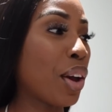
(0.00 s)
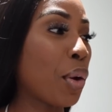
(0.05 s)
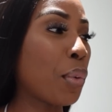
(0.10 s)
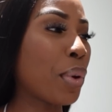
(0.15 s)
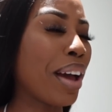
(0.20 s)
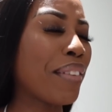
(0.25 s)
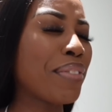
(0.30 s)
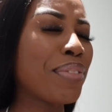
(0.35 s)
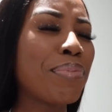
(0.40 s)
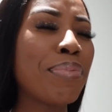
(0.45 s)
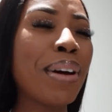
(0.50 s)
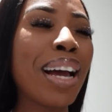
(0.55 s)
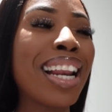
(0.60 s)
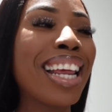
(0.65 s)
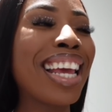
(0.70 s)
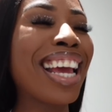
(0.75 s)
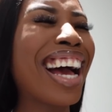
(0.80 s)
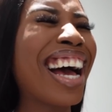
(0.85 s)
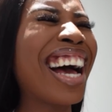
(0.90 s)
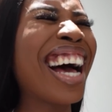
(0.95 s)
Yo, we have
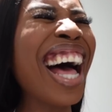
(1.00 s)
Bali.